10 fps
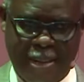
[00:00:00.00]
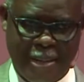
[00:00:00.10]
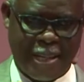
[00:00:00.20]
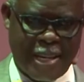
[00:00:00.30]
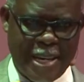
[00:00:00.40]

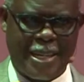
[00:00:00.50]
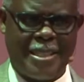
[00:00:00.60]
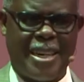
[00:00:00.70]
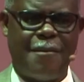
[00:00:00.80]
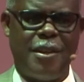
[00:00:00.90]
The king
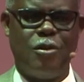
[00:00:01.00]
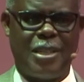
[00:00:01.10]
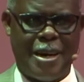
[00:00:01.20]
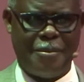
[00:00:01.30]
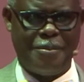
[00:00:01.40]
interviewed
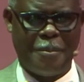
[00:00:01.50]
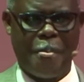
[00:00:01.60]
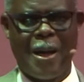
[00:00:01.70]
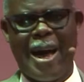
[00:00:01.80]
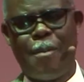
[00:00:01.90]
them.
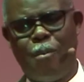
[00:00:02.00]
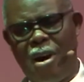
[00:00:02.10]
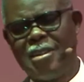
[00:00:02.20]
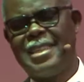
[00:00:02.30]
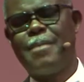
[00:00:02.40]

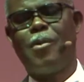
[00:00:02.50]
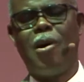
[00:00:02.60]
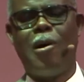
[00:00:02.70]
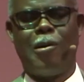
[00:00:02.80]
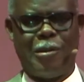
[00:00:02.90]
Among them
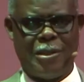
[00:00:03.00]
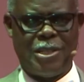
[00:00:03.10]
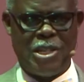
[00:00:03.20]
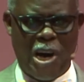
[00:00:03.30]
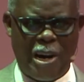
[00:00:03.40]
all,
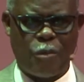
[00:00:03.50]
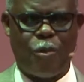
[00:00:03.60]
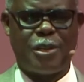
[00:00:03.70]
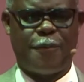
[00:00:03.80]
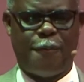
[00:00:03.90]
none
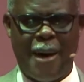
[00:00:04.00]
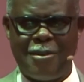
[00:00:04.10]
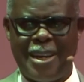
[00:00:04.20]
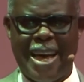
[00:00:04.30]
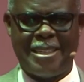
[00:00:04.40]
was
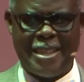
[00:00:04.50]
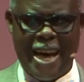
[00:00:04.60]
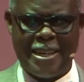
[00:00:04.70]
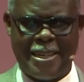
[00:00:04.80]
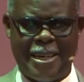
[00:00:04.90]
found like
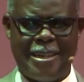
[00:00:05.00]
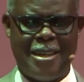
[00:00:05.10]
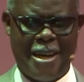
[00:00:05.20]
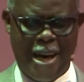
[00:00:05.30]
Daniel,